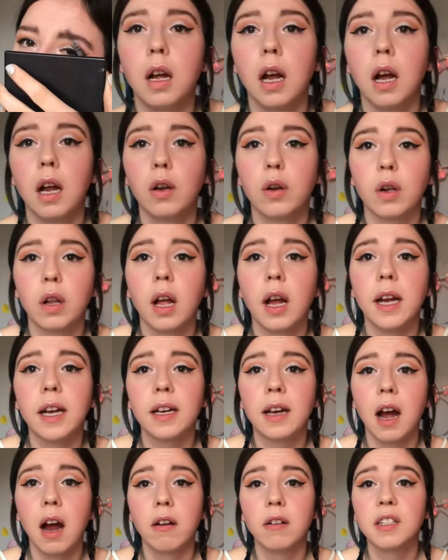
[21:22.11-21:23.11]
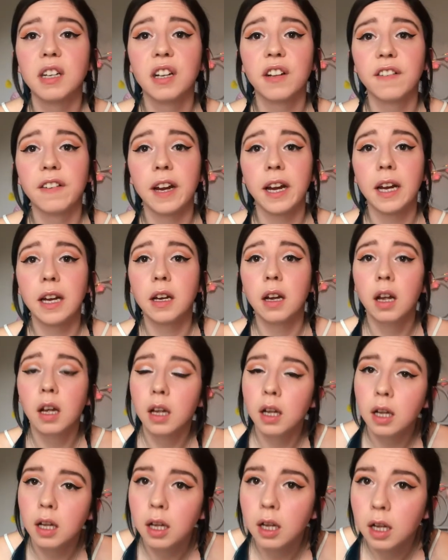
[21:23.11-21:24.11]
I look like Cara Delevingne,
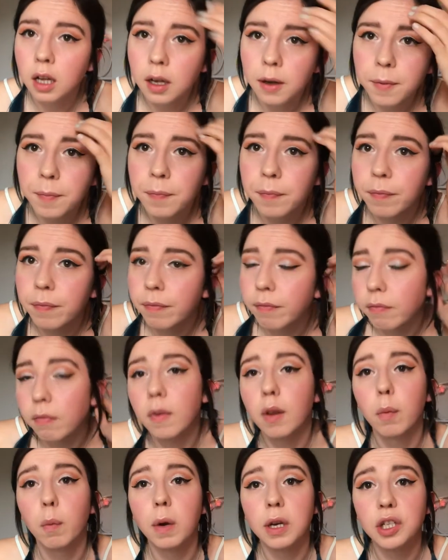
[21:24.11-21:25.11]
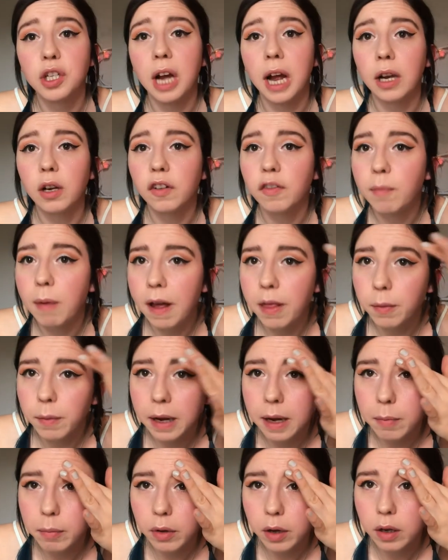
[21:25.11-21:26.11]
which I love, by the
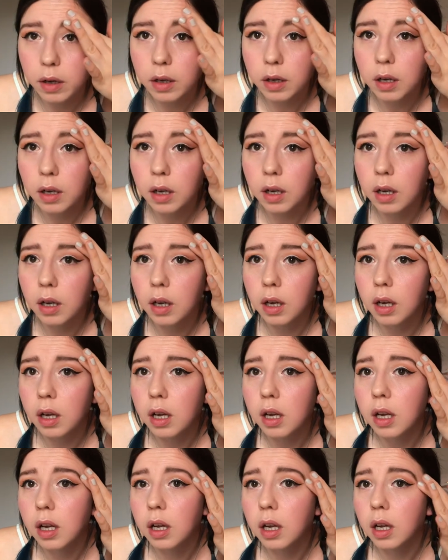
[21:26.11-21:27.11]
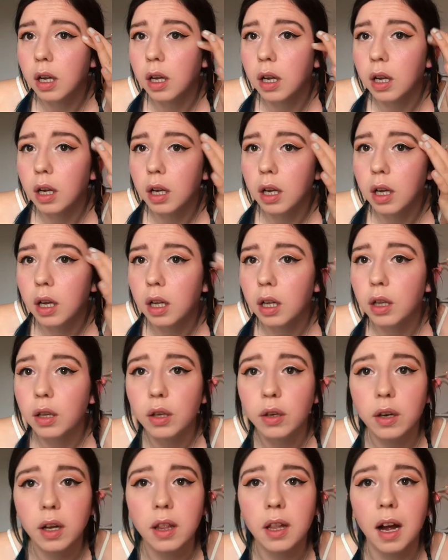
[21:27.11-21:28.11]
way, but
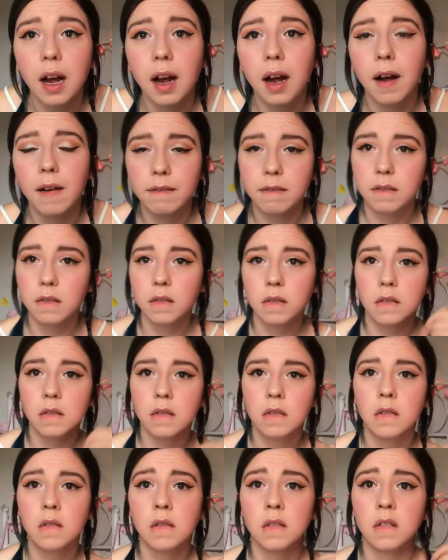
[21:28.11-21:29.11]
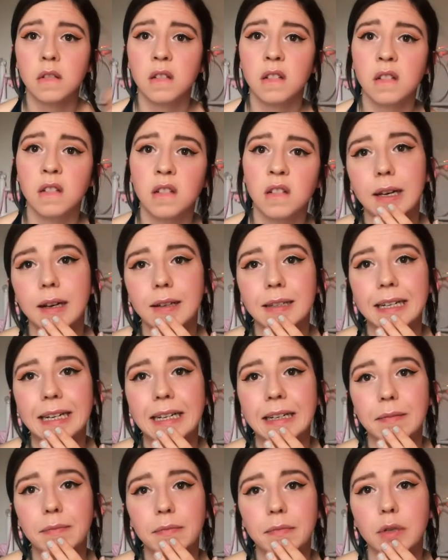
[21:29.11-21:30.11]
look at that.
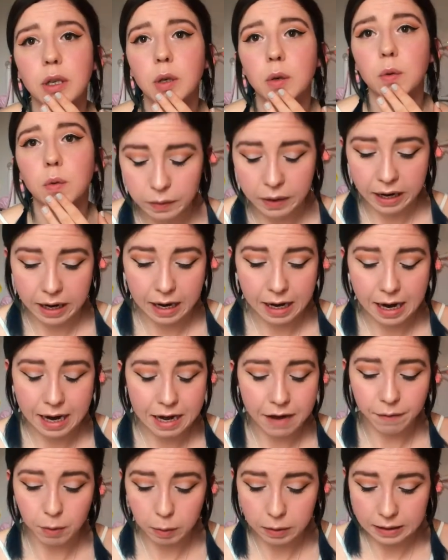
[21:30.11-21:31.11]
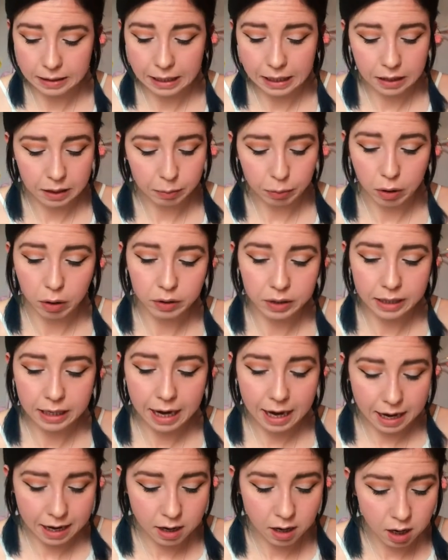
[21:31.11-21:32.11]
Goddamn, no. Okay, I never want to see this product
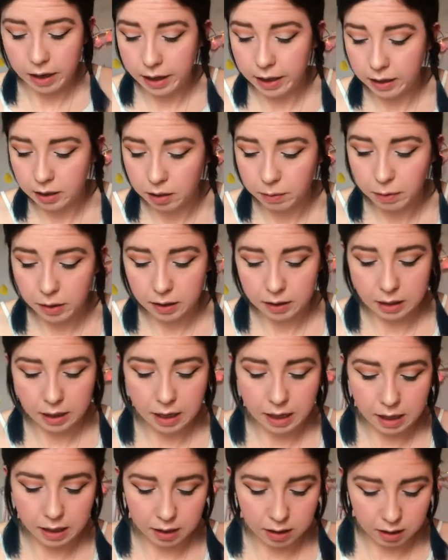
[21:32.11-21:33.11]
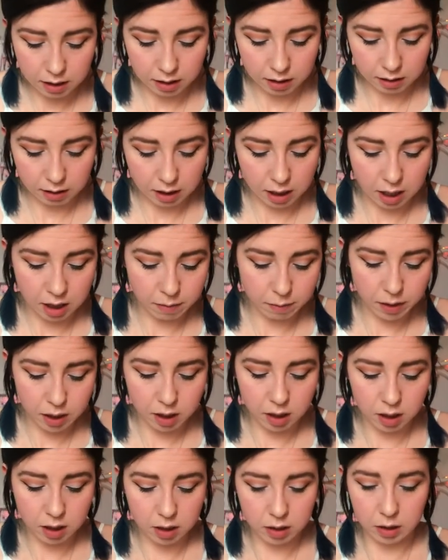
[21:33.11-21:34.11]
again. It is the worst thing in the
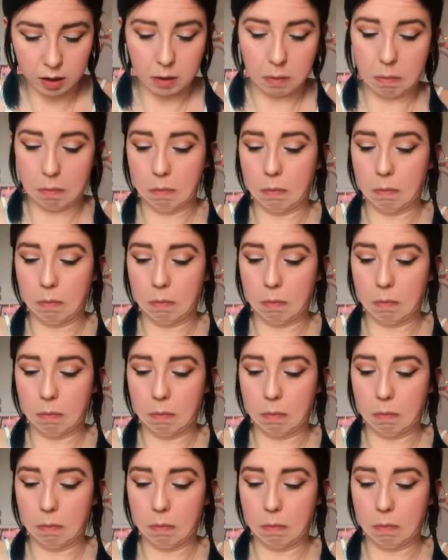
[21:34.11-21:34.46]
world.